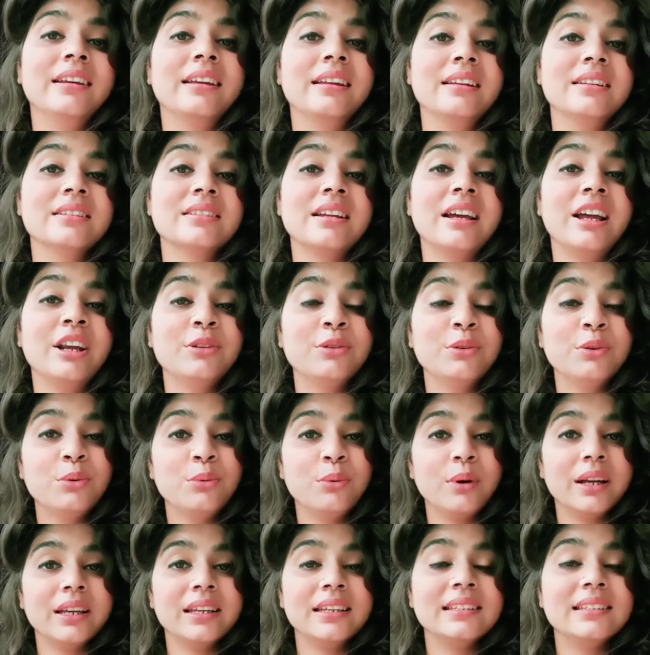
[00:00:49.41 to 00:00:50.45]
English. I don't
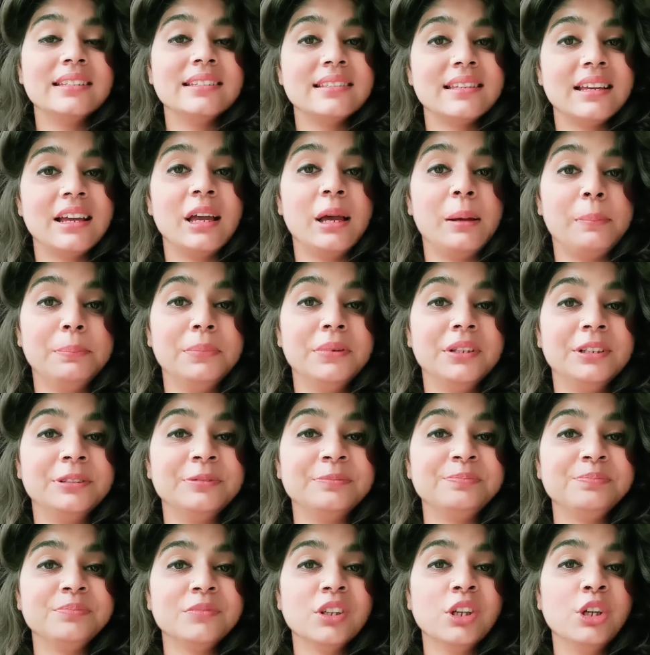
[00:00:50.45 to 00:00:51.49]
know why it is happen.